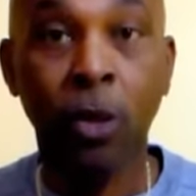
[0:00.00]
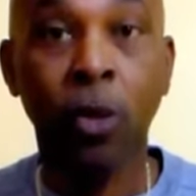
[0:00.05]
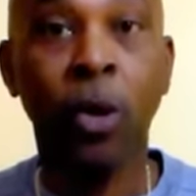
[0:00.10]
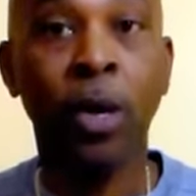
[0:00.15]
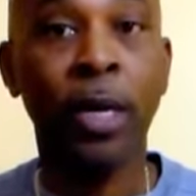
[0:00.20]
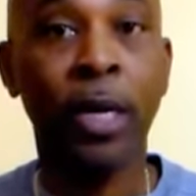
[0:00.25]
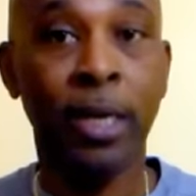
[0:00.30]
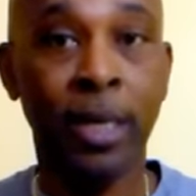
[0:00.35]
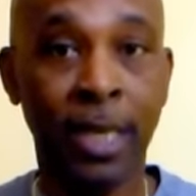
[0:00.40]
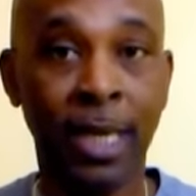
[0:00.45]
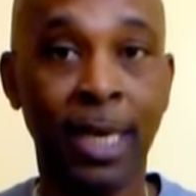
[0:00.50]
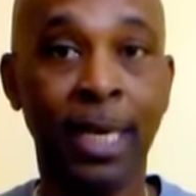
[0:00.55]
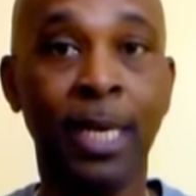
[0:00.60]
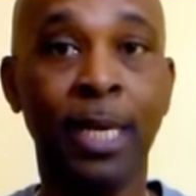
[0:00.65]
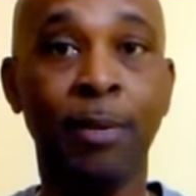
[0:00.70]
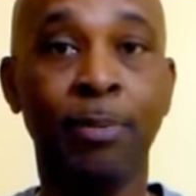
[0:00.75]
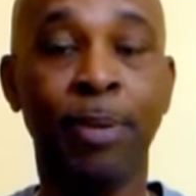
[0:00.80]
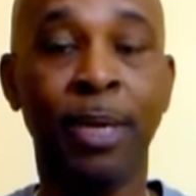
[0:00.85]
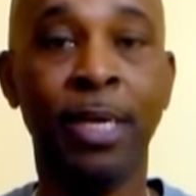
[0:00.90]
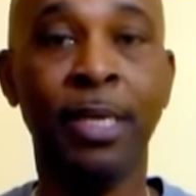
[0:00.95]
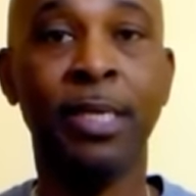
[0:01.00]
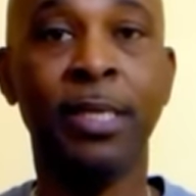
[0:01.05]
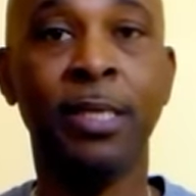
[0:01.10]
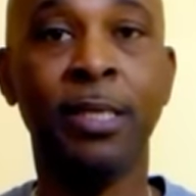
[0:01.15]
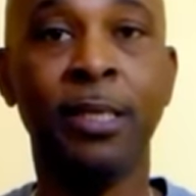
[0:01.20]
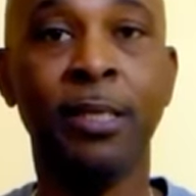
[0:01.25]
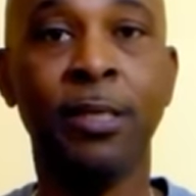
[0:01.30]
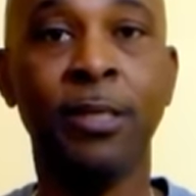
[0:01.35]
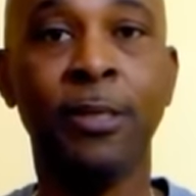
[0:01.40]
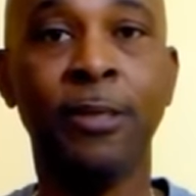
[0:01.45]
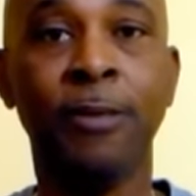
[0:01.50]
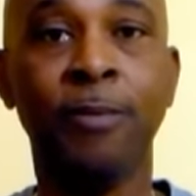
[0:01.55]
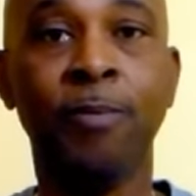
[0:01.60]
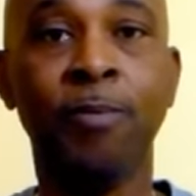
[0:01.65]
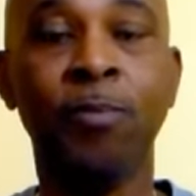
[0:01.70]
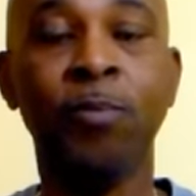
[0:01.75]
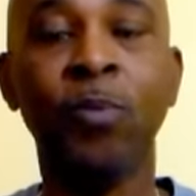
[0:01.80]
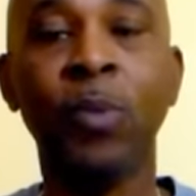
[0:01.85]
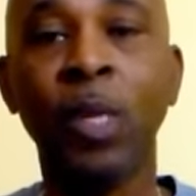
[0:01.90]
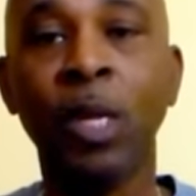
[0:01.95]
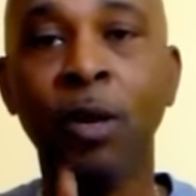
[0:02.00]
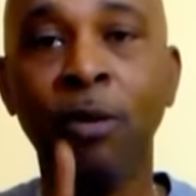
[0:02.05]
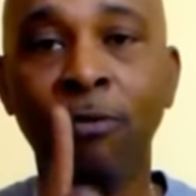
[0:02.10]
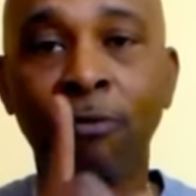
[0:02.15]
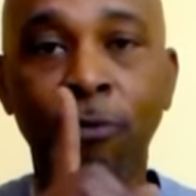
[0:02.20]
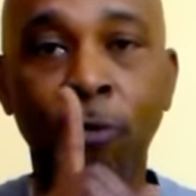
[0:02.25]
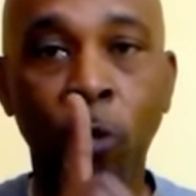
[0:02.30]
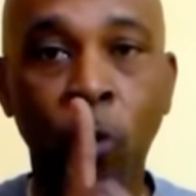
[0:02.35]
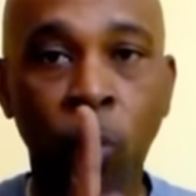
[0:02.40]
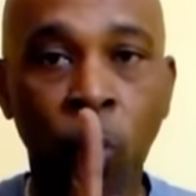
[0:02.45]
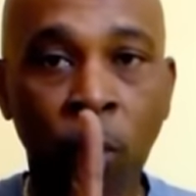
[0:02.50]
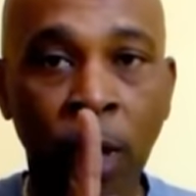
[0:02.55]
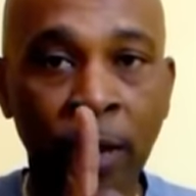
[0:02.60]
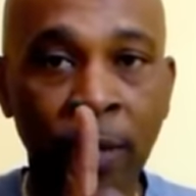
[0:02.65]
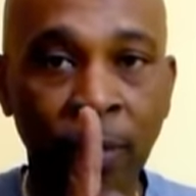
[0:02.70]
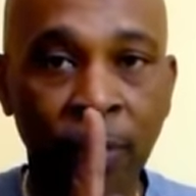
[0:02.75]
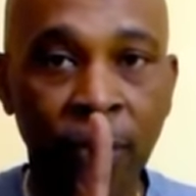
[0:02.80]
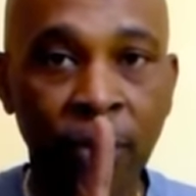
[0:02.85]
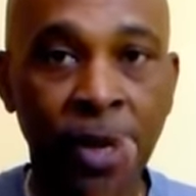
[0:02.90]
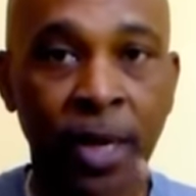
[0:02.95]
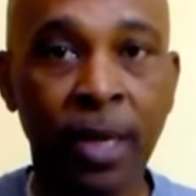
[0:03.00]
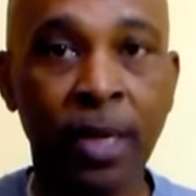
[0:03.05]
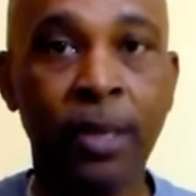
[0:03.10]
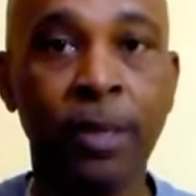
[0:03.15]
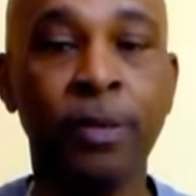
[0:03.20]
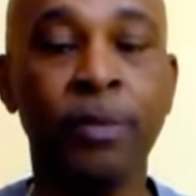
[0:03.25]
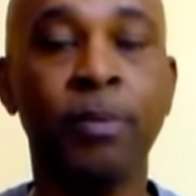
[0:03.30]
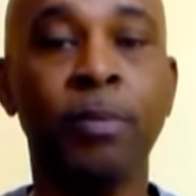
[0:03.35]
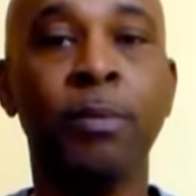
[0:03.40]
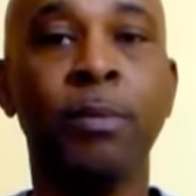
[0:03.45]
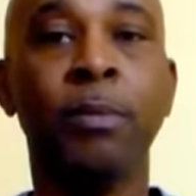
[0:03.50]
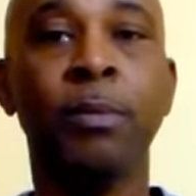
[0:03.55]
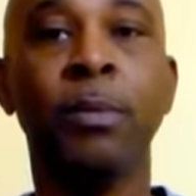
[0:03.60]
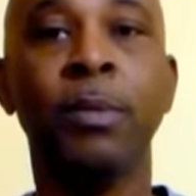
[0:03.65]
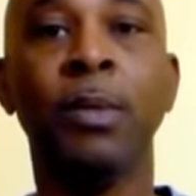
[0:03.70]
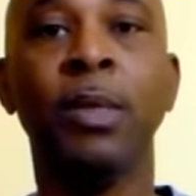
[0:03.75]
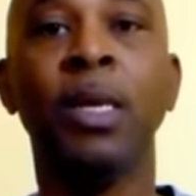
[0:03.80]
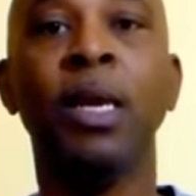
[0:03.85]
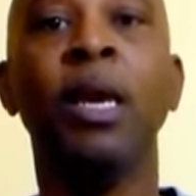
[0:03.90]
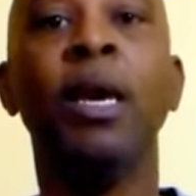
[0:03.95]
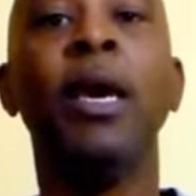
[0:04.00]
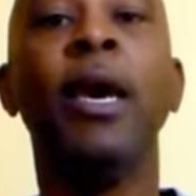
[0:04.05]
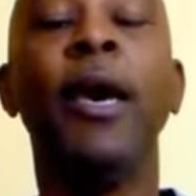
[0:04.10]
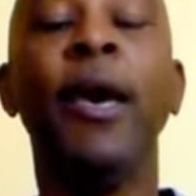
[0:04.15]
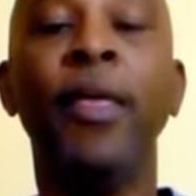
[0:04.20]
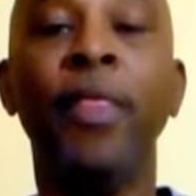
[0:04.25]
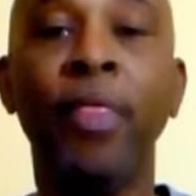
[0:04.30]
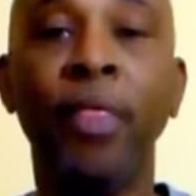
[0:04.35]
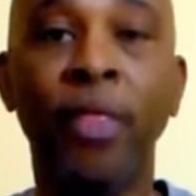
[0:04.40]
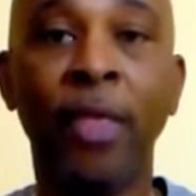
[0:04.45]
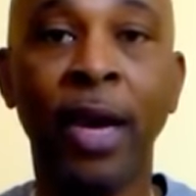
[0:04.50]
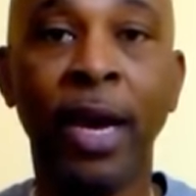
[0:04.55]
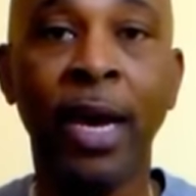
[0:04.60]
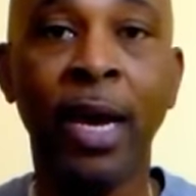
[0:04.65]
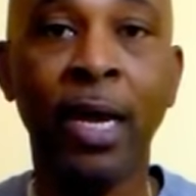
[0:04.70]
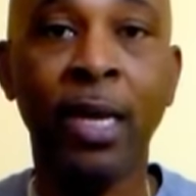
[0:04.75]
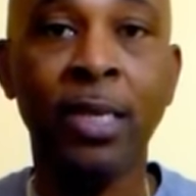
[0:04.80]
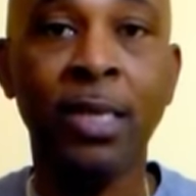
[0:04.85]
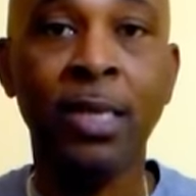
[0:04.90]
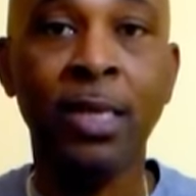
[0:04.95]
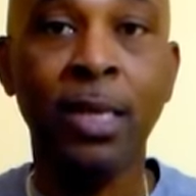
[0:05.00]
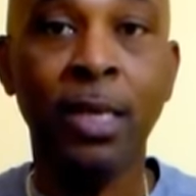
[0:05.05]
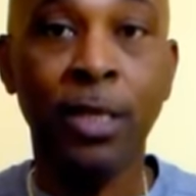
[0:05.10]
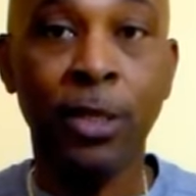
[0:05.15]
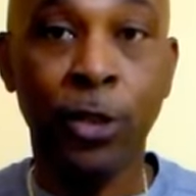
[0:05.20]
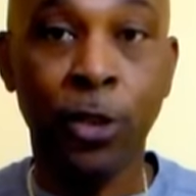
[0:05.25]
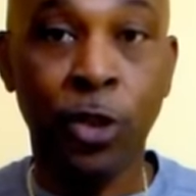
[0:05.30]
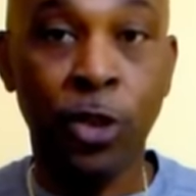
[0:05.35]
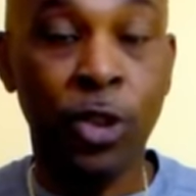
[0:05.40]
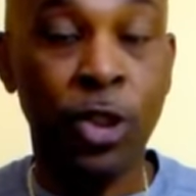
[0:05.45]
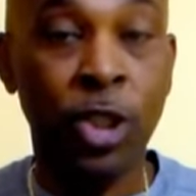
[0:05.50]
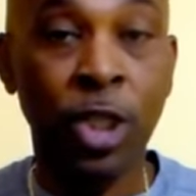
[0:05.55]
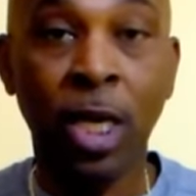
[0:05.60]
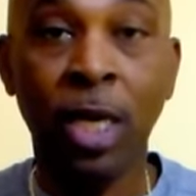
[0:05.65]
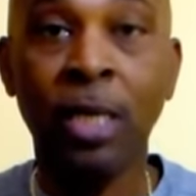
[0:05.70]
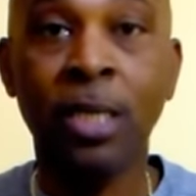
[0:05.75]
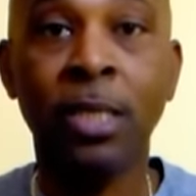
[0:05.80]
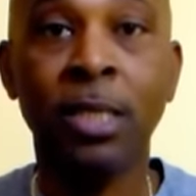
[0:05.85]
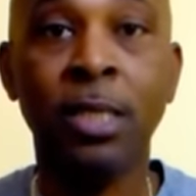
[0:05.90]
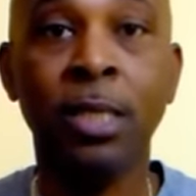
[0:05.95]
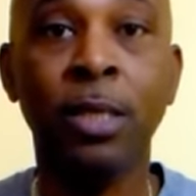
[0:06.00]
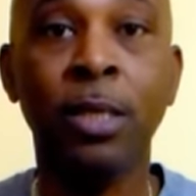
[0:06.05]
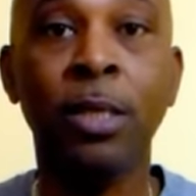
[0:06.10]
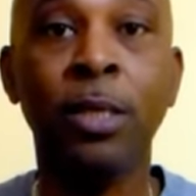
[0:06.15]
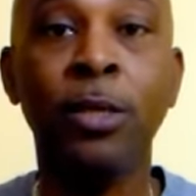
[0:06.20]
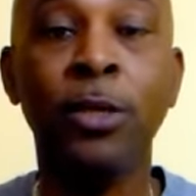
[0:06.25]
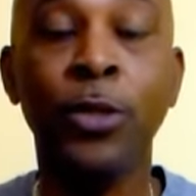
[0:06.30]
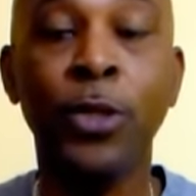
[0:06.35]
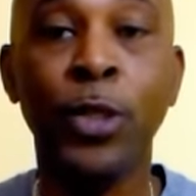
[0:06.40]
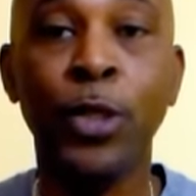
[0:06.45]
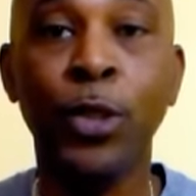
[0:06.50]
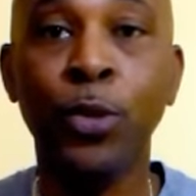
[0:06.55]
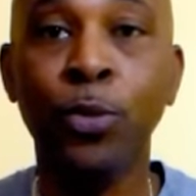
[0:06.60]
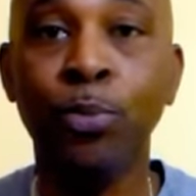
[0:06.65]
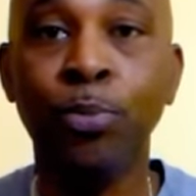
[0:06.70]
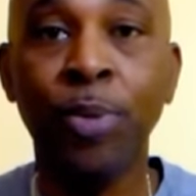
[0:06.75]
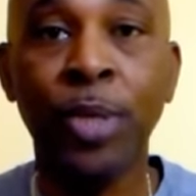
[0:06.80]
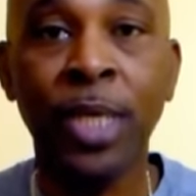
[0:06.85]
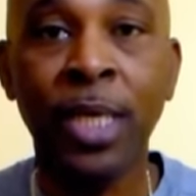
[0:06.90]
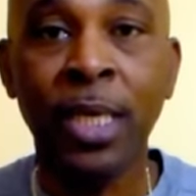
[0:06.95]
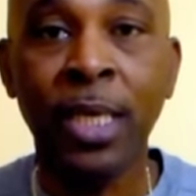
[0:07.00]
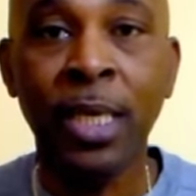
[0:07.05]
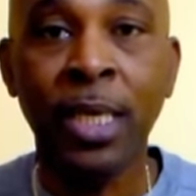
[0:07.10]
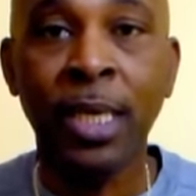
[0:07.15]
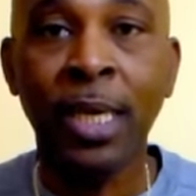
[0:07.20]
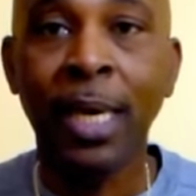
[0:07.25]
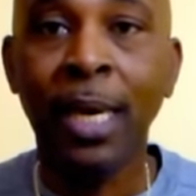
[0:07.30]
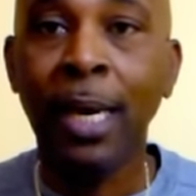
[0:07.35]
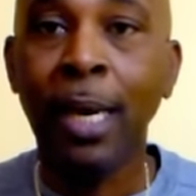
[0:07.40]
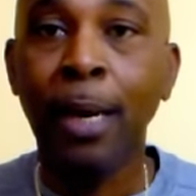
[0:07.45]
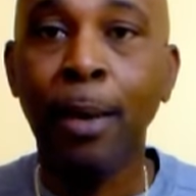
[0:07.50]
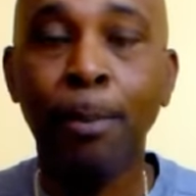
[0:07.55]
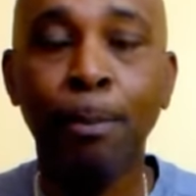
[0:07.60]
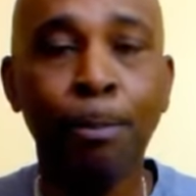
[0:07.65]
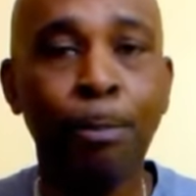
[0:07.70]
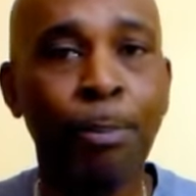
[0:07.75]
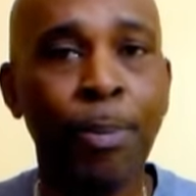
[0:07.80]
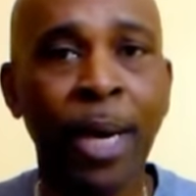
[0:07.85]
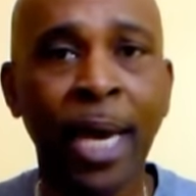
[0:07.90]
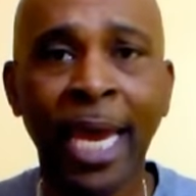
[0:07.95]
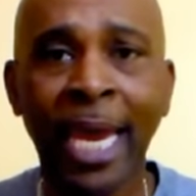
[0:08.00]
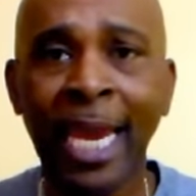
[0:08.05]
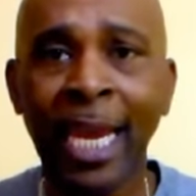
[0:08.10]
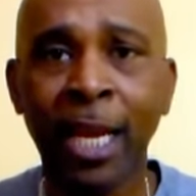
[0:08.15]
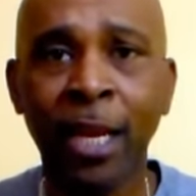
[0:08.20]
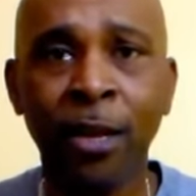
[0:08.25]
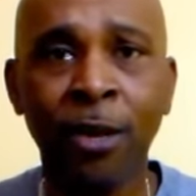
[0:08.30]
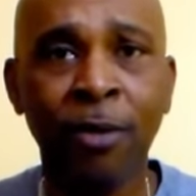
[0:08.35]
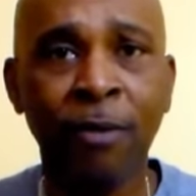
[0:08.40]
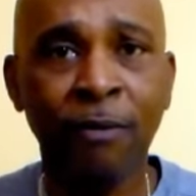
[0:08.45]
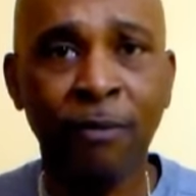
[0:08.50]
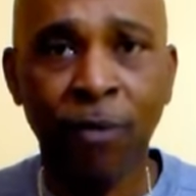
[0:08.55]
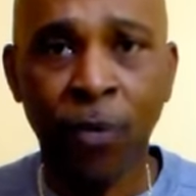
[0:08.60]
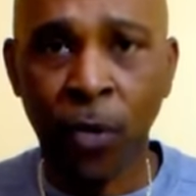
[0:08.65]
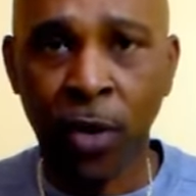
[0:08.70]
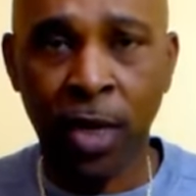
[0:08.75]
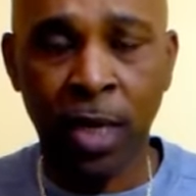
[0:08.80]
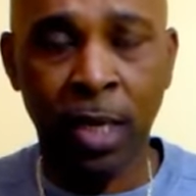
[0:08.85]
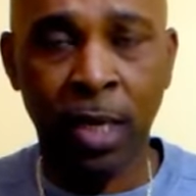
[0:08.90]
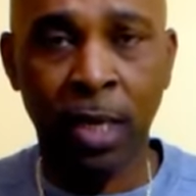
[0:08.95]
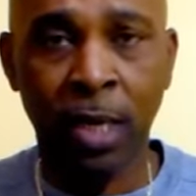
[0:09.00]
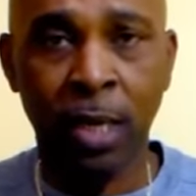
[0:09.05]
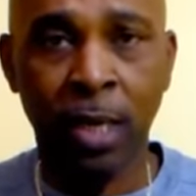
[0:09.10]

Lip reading: on a daily basis for one thing, and that is just to be pain-free.